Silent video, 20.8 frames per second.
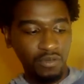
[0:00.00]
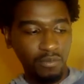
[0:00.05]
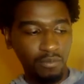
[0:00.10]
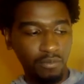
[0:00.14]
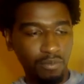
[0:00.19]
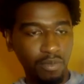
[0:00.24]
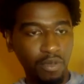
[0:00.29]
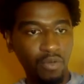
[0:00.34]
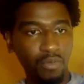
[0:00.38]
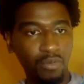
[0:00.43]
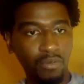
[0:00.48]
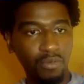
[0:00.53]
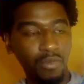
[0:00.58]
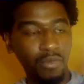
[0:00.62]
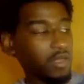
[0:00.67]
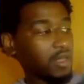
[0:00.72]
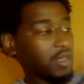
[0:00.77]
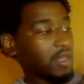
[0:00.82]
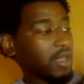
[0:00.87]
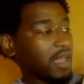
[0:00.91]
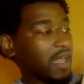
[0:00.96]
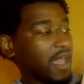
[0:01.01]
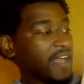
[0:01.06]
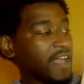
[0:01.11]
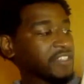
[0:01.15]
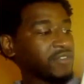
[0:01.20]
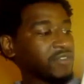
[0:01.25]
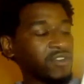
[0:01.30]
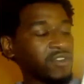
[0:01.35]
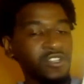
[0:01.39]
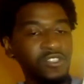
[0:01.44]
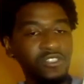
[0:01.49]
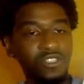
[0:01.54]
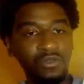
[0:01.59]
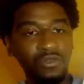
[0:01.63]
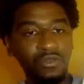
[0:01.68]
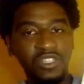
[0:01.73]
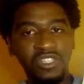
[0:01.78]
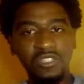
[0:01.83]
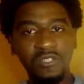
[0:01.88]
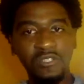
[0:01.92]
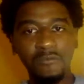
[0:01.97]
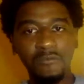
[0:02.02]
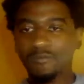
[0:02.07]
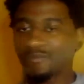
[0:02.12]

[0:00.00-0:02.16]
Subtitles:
Boom. Extroverted intuition.